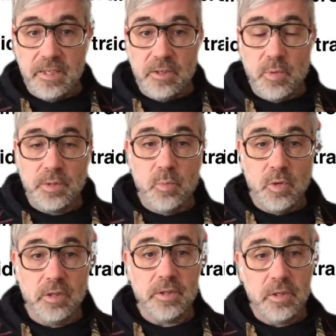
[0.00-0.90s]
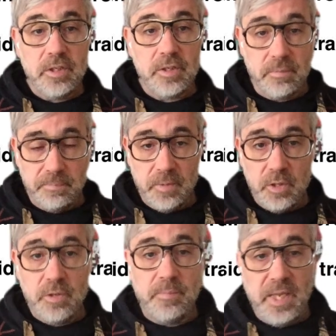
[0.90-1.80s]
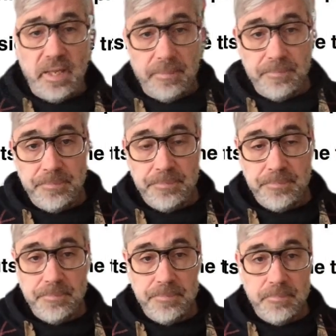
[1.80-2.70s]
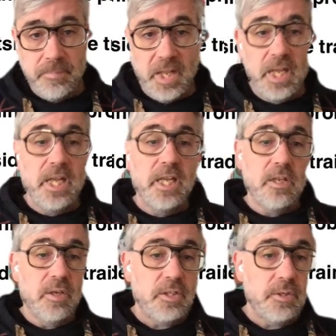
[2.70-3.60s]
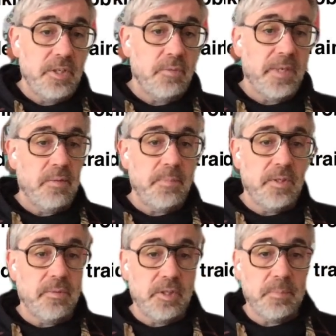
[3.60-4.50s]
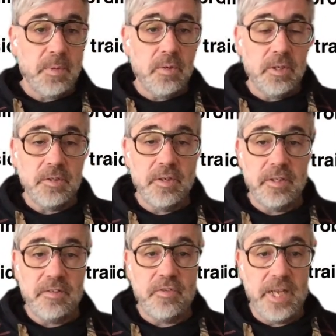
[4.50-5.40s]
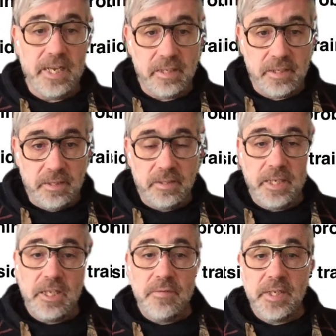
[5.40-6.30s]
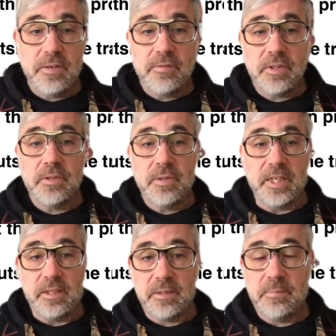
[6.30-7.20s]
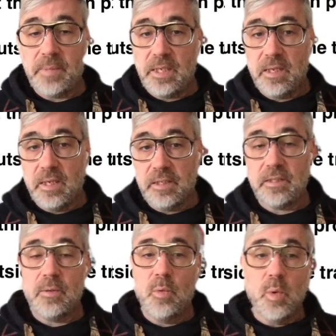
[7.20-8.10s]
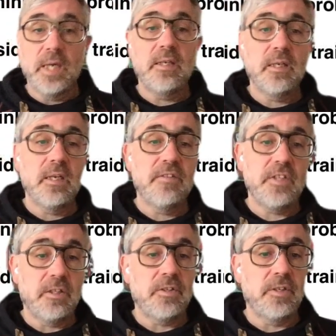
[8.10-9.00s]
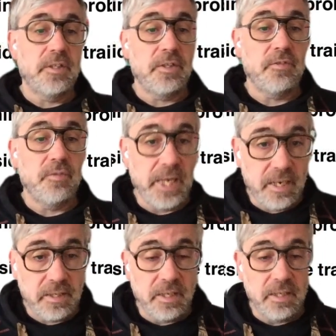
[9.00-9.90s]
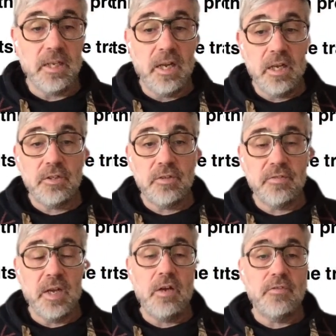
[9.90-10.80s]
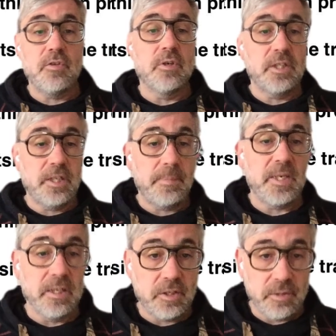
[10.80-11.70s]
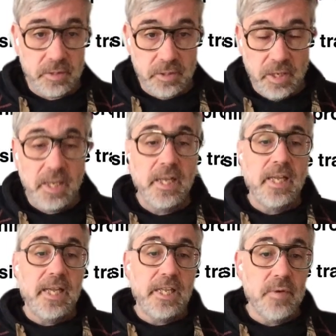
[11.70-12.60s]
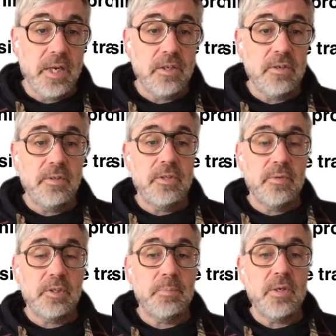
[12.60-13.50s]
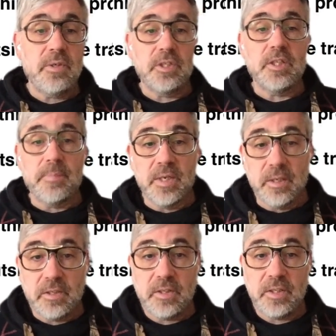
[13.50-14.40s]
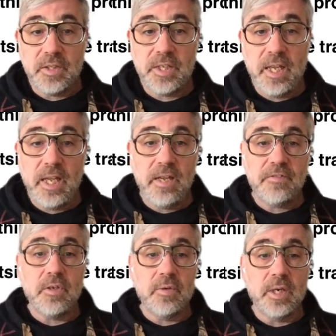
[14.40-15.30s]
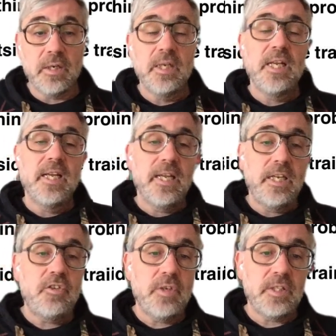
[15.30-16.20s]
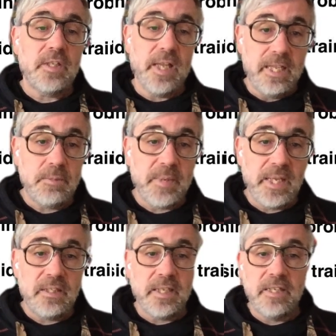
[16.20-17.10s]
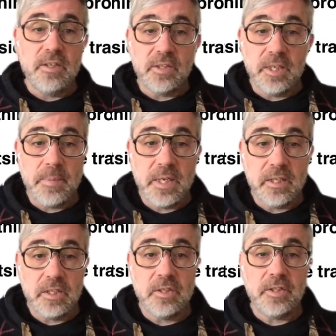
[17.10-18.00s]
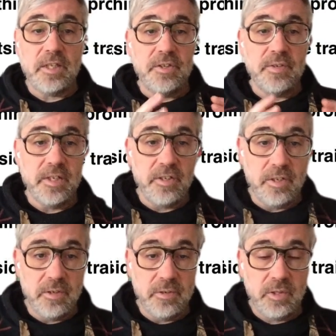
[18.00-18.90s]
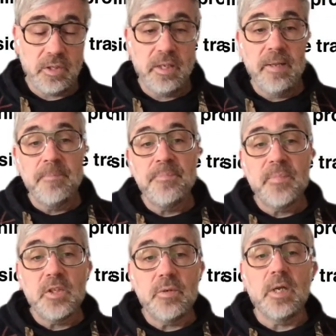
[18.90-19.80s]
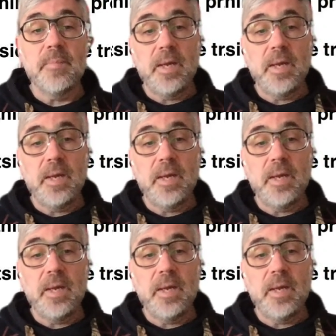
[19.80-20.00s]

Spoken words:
You also need to be open to explore alternative realities. And you are going to do this because one of the alternative realities are of course subcultures. And you are going to explore those subcultures and see if there are interesting aspects in those subcultures that you can use to come up with a transformational change.